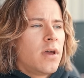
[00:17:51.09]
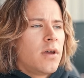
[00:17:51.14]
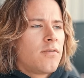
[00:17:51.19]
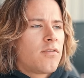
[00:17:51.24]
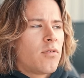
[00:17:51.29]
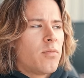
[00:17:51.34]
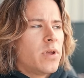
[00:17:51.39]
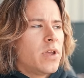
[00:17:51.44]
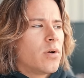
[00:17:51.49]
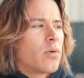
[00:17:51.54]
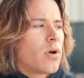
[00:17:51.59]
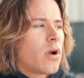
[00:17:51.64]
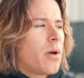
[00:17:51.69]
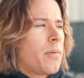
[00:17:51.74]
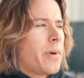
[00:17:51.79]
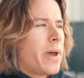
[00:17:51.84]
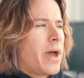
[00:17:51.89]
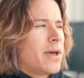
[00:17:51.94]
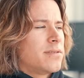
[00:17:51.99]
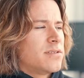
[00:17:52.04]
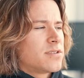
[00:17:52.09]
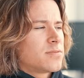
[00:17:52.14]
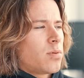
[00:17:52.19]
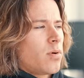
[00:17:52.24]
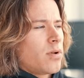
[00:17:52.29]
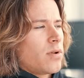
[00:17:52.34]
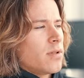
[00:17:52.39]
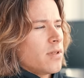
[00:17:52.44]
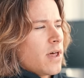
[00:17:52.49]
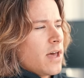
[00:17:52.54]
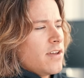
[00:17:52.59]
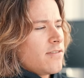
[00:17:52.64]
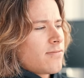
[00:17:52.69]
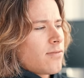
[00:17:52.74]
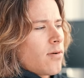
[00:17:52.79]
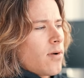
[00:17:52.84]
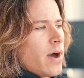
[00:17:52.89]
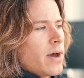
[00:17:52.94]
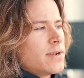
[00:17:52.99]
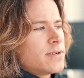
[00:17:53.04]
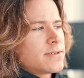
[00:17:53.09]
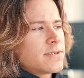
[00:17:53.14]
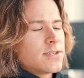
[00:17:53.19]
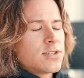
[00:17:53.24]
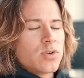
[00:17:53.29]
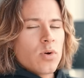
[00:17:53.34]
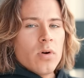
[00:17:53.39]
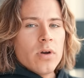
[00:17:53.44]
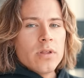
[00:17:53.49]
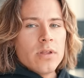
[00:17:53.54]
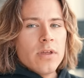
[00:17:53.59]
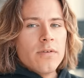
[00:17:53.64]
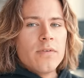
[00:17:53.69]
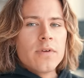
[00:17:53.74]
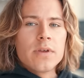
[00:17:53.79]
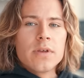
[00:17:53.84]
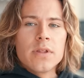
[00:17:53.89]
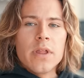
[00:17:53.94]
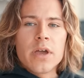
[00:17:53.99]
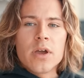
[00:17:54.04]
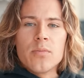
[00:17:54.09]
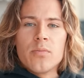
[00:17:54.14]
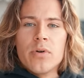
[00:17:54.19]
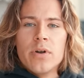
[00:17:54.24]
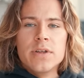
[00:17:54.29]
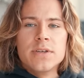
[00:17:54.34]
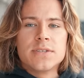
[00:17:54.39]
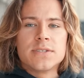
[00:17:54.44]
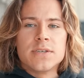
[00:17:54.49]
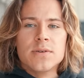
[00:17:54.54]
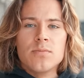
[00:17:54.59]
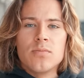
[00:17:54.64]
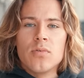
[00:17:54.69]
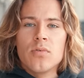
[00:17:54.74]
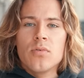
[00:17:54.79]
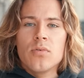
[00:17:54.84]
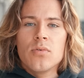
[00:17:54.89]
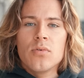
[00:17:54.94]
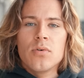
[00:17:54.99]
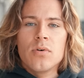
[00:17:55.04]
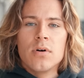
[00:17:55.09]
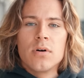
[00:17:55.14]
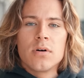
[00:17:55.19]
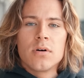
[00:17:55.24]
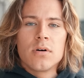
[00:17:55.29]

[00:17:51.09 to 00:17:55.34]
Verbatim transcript: for me, where I'm at in this point of life, bro, I just enjoy living like a pretty simple